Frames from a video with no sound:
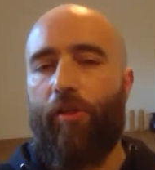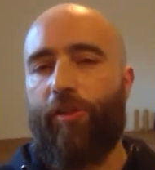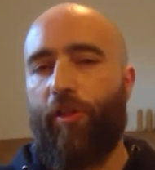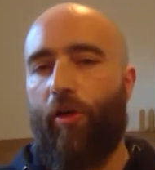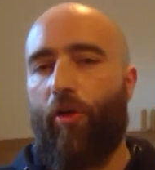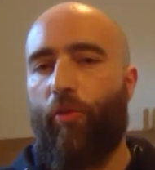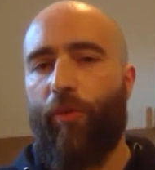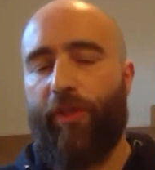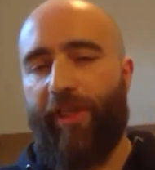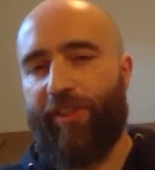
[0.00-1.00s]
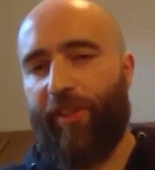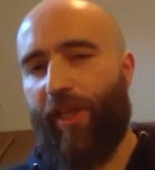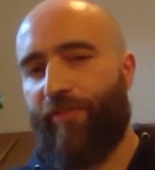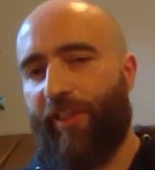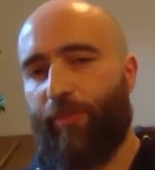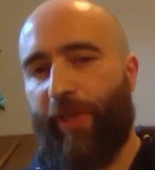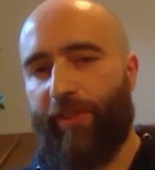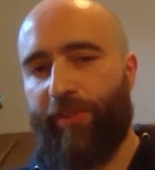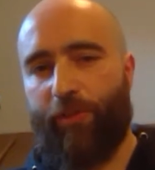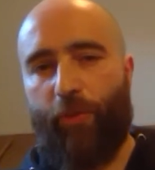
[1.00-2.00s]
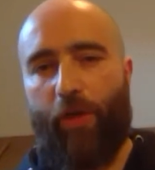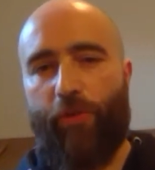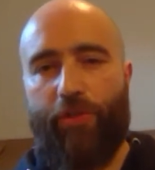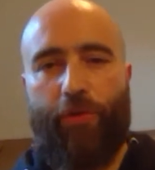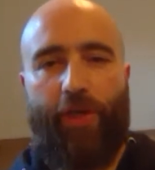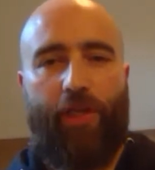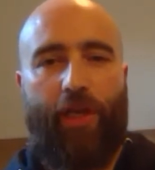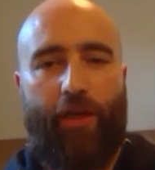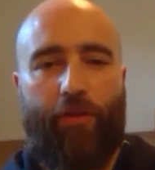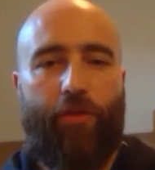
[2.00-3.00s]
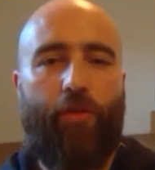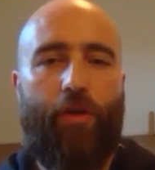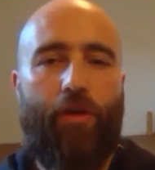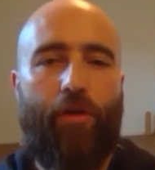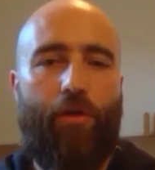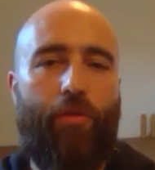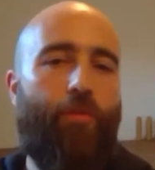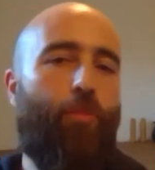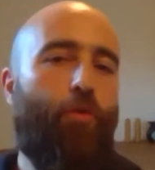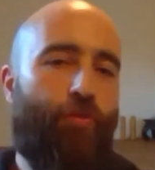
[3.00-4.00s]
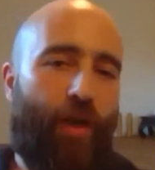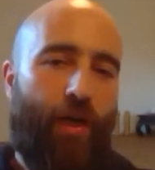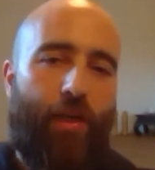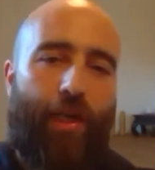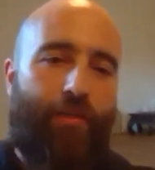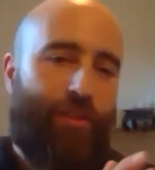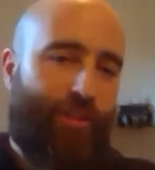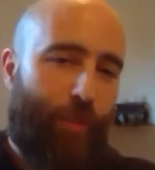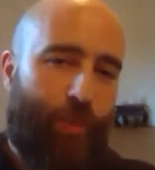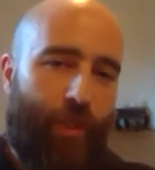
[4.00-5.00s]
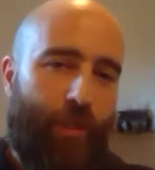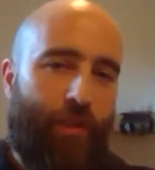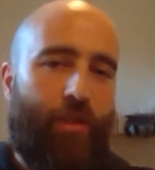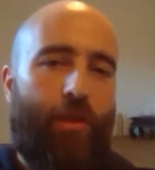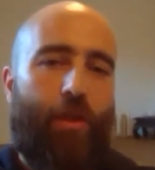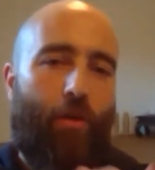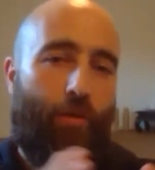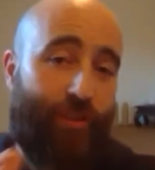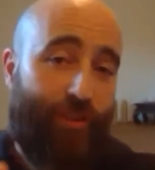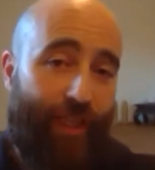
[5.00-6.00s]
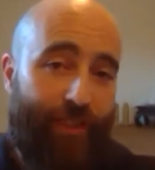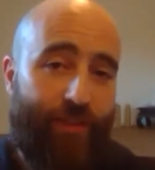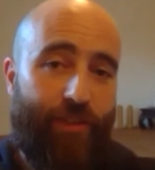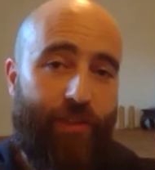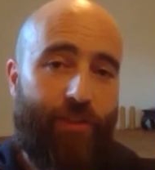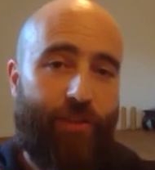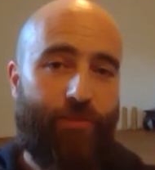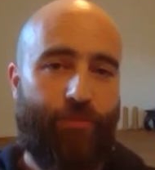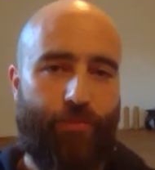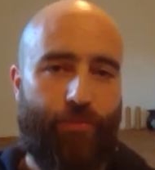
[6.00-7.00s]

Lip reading: So we would have aspects where we train like the bufa, like the stepping or the stances.